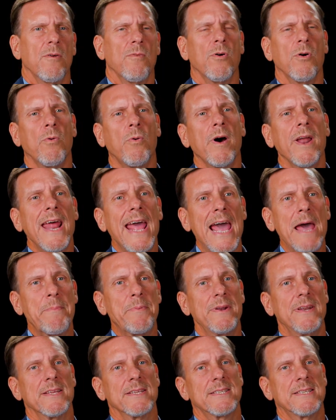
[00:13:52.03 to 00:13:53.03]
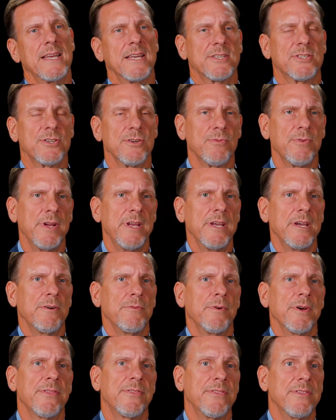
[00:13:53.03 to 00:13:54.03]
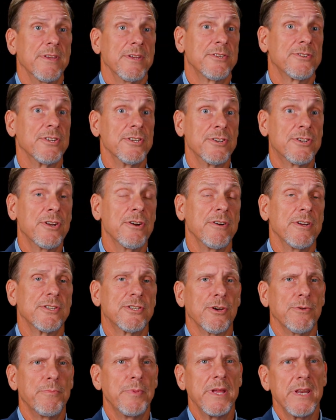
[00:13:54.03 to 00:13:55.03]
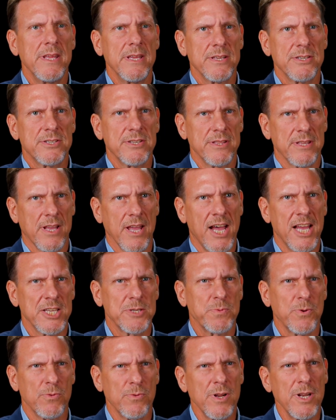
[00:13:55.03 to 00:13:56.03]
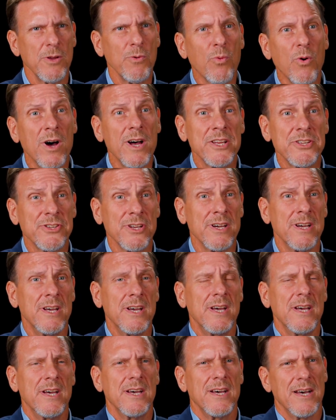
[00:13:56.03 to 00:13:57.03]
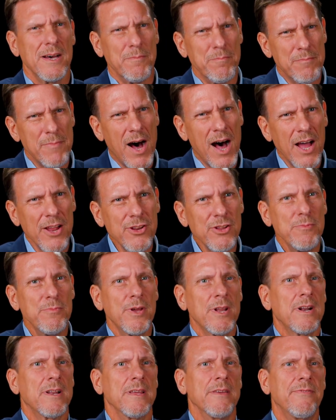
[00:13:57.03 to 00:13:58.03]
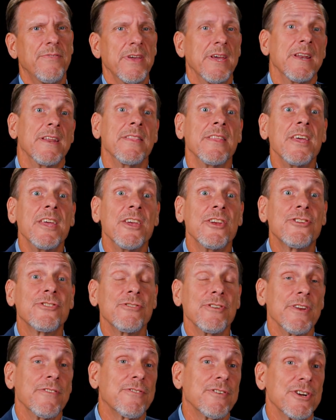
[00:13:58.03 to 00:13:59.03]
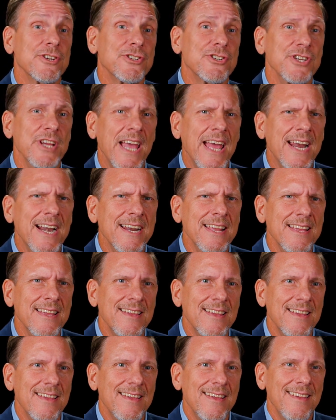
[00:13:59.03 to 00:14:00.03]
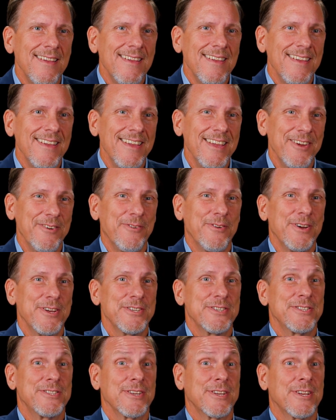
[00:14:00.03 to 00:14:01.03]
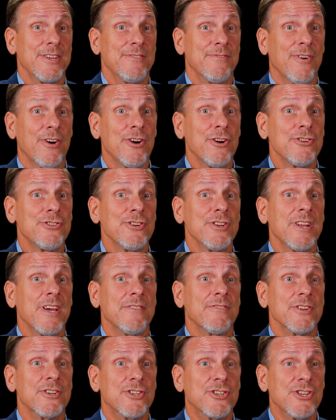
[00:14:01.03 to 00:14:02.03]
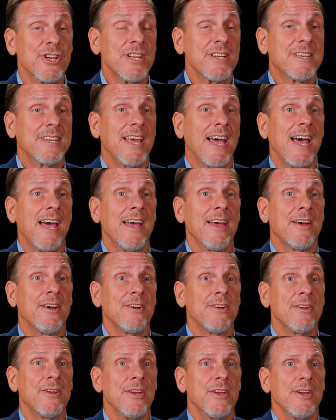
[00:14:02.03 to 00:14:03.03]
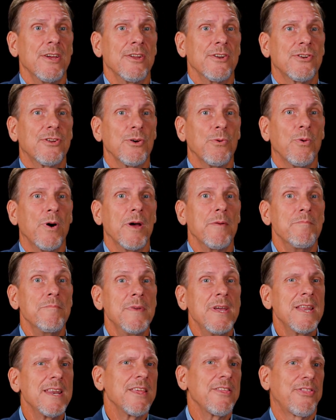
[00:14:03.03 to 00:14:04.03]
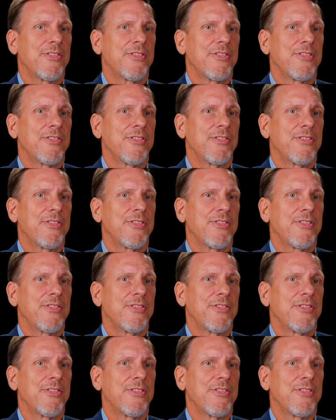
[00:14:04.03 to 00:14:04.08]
Well, what happened at Caesarea with the centurion's obedience to the gospel really was a monumental event in the history of Christianity. It was the conversion of a Gentile to what many